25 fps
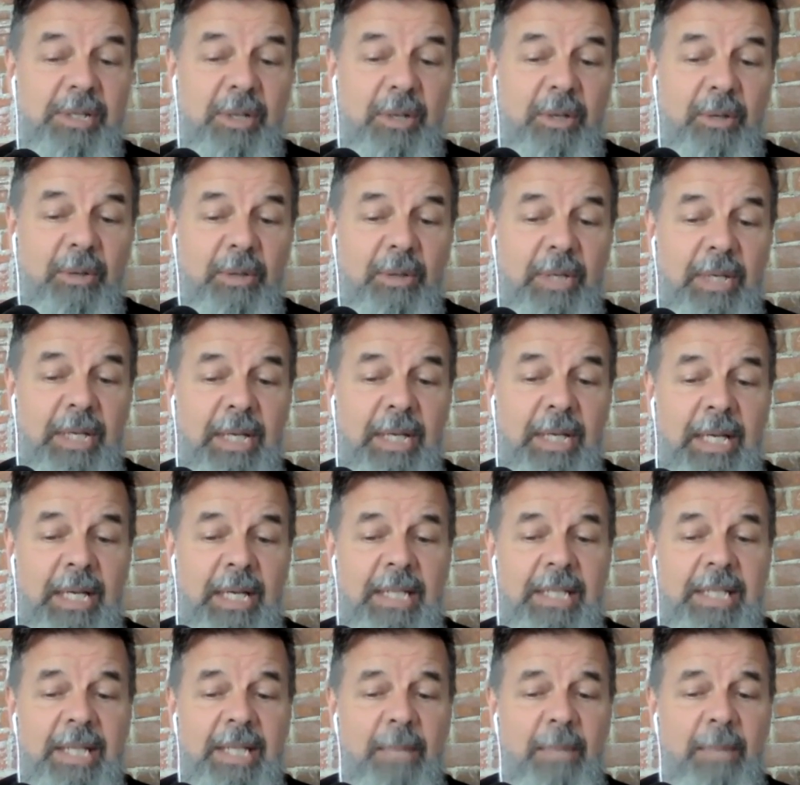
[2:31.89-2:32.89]
So,
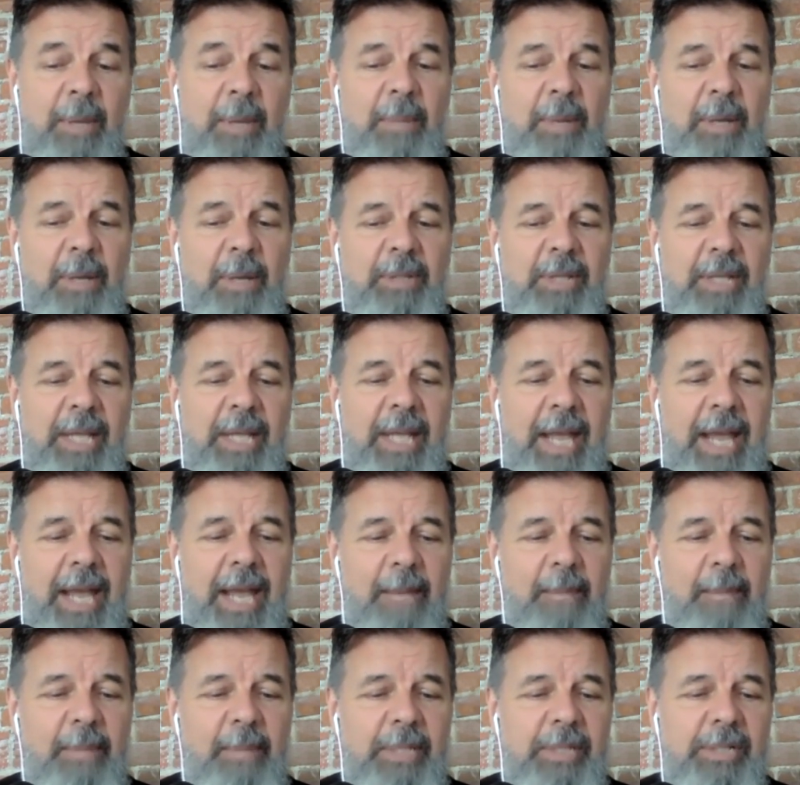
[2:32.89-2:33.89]
tell me about the
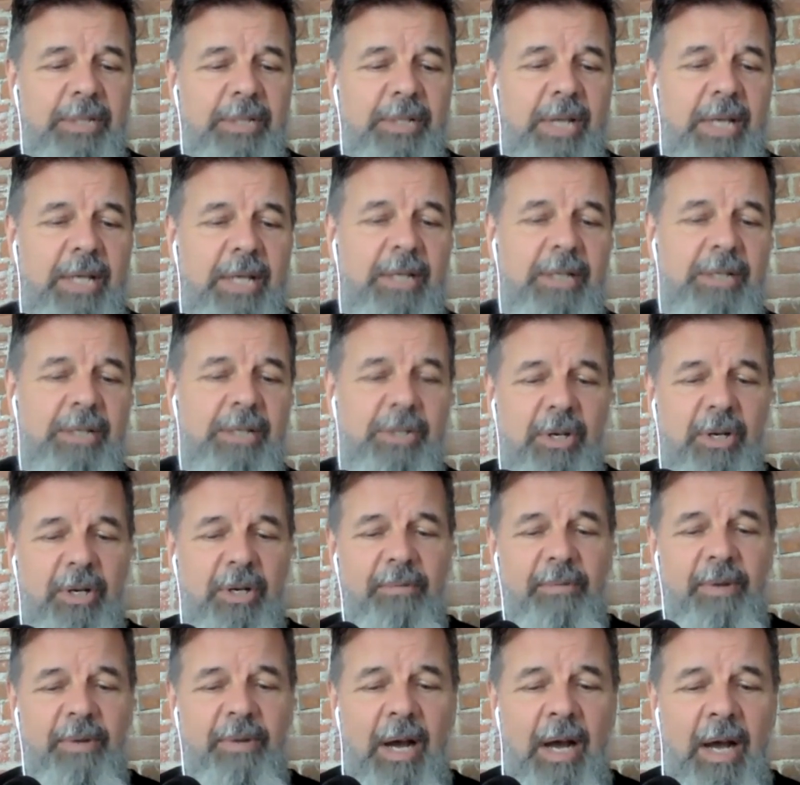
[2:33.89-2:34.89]
campus that you
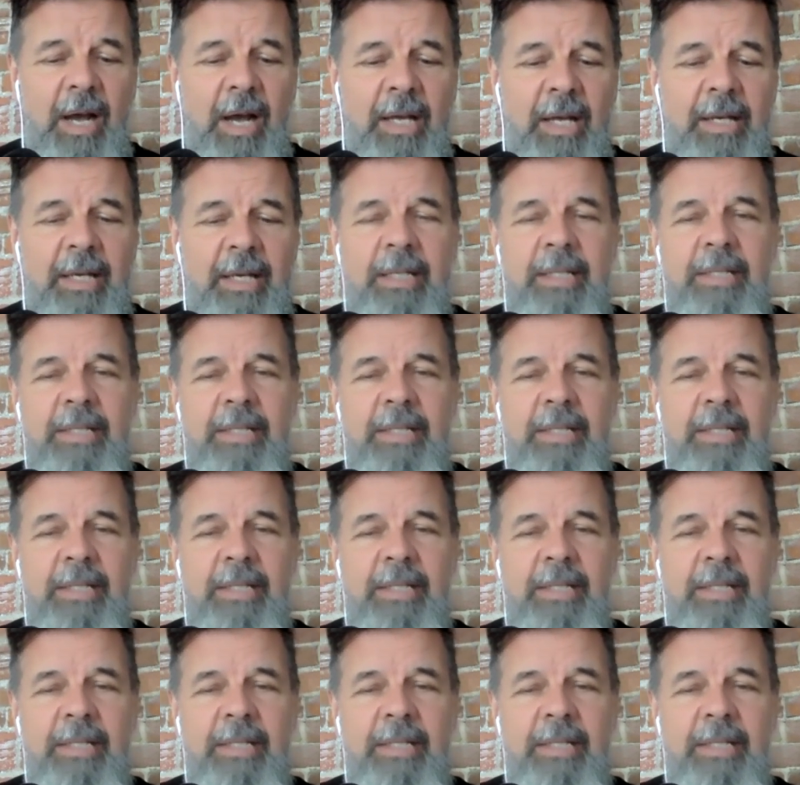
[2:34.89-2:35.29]
serve on,